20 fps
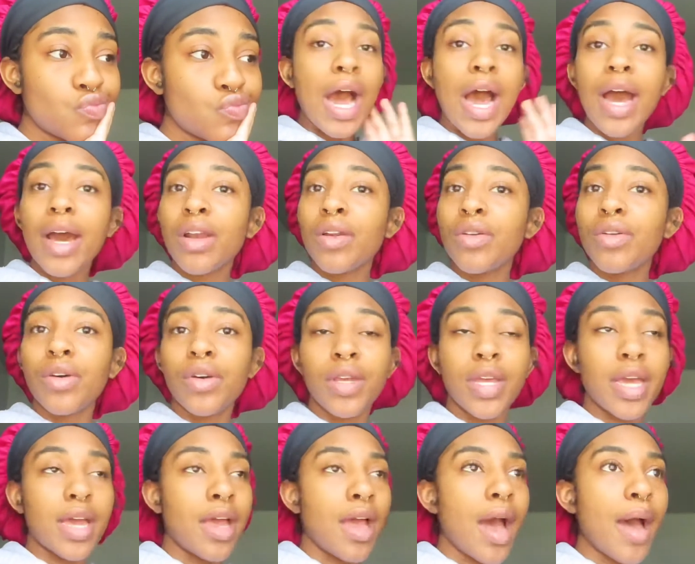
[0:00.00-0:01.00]
I don't know
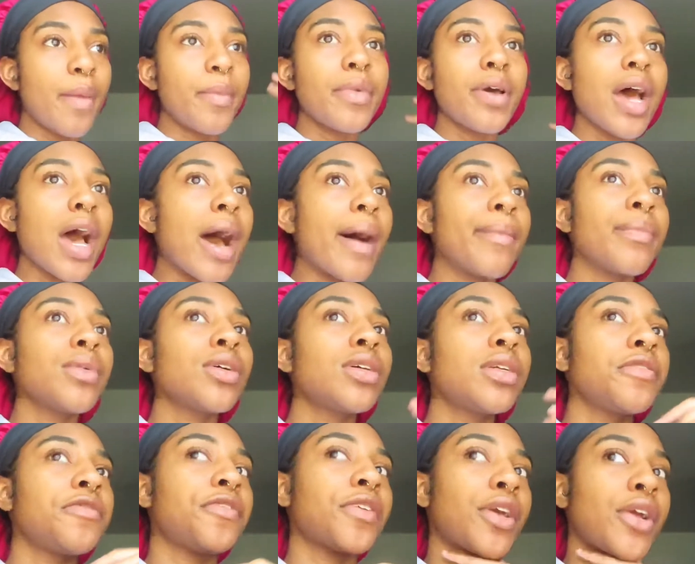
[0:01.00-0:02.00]
yet. I'm gonna
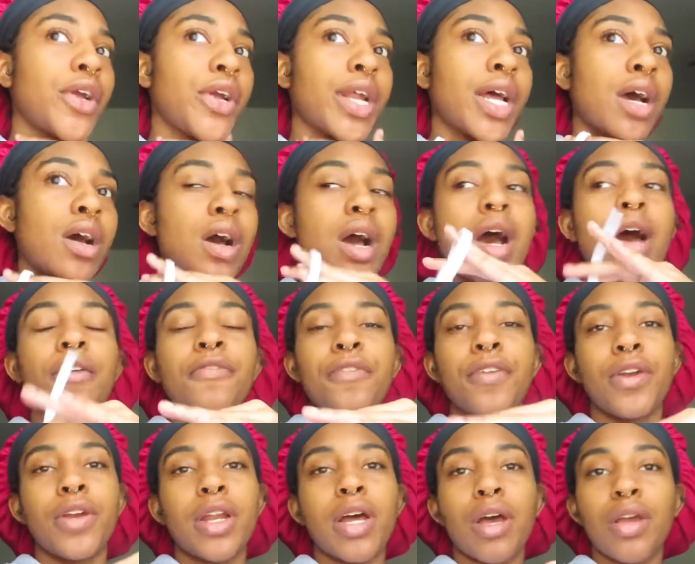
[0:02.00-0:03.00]
figure it out. I'll
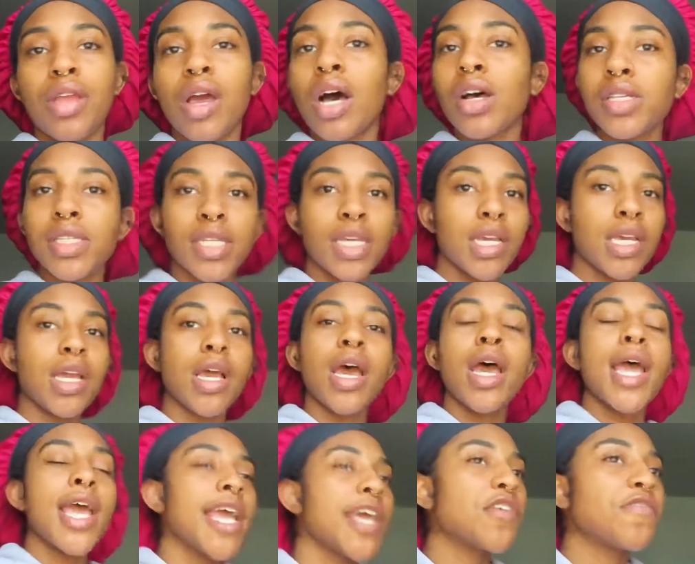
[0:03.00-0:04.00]
figure it out. Y'all see
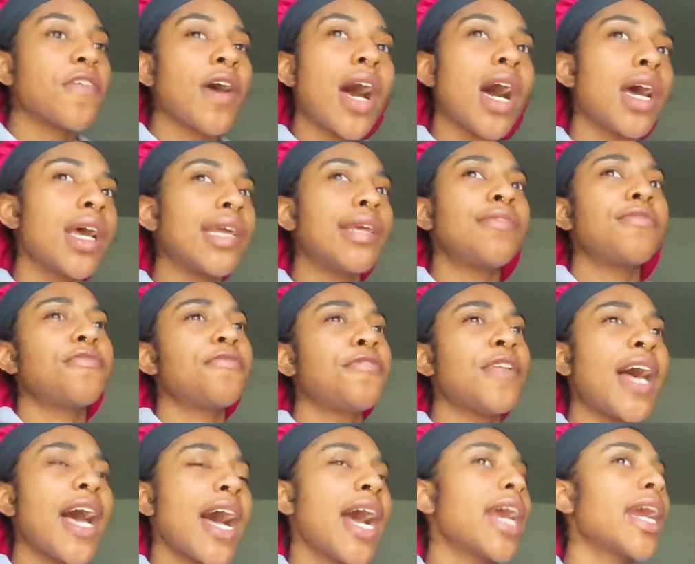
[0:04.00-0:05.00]
if I
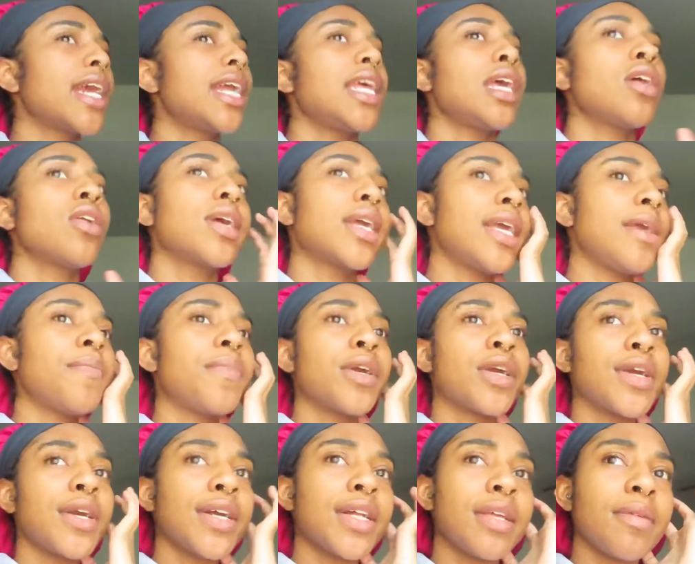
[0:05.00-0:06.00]
flat iron it or keep it
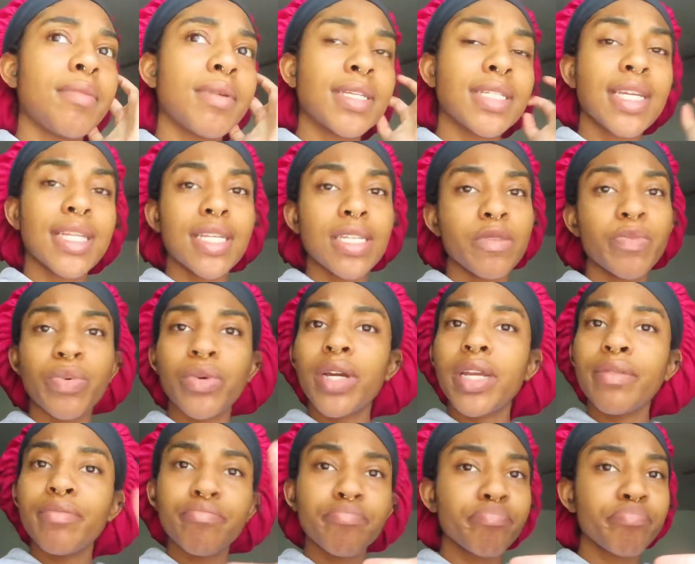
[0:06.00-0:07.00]
curly, because at this
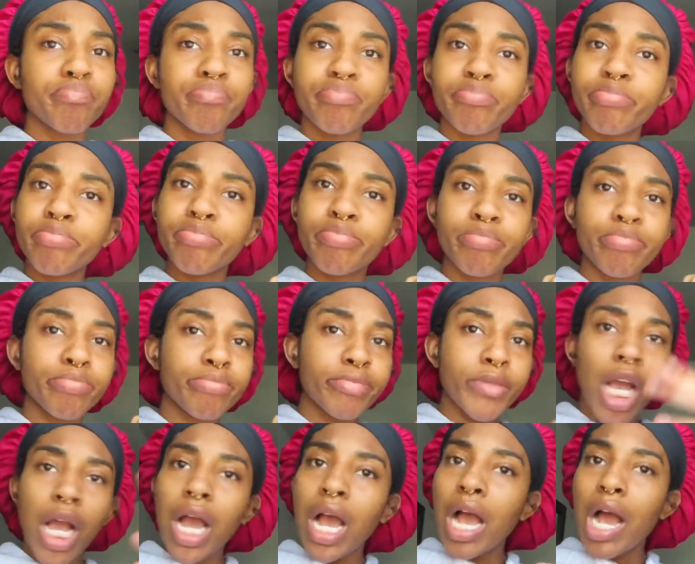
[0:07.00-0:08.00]
point
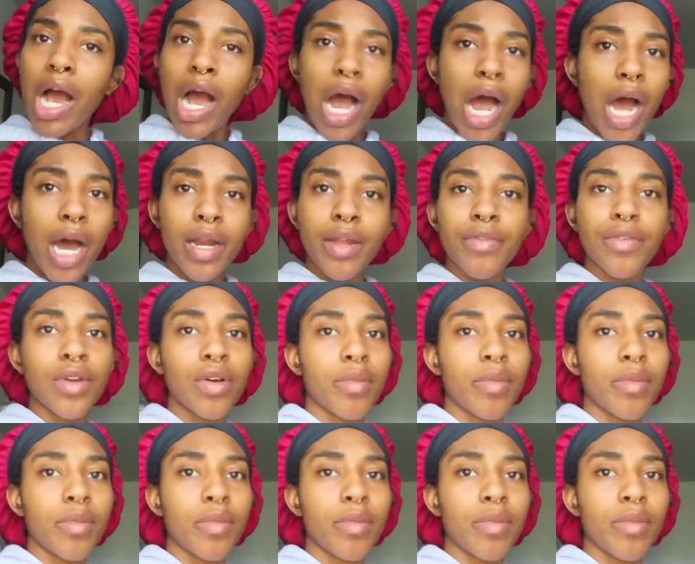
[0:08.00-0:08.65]
I don't even know